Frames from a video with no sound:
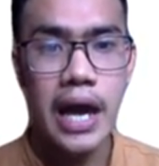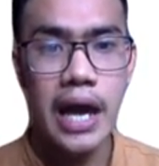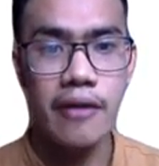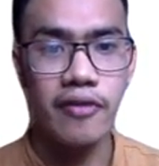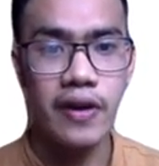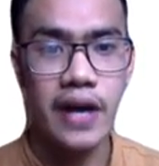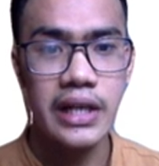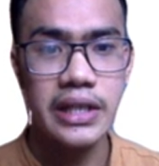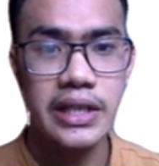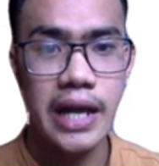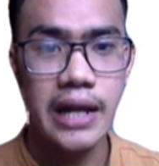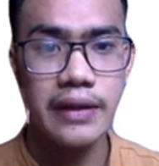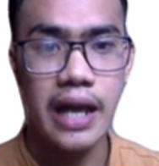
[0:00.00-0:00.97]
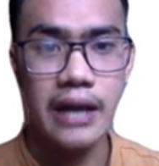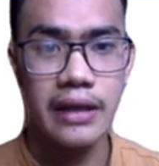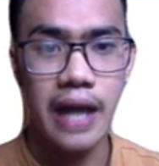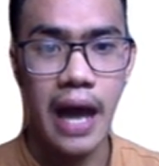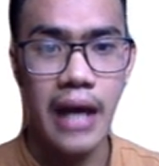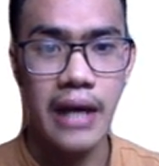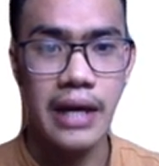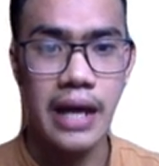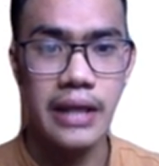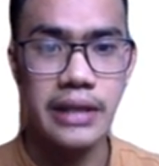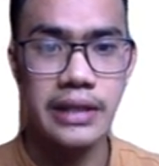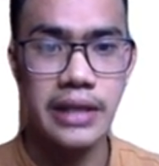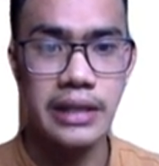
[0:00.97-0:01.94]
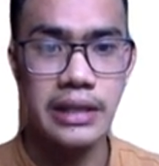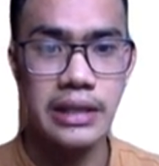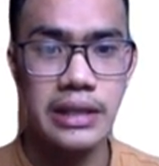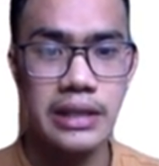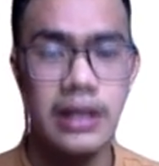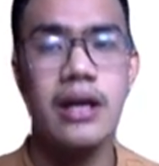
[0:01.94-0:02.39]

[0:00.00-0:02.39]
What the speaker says: inferential data analysis.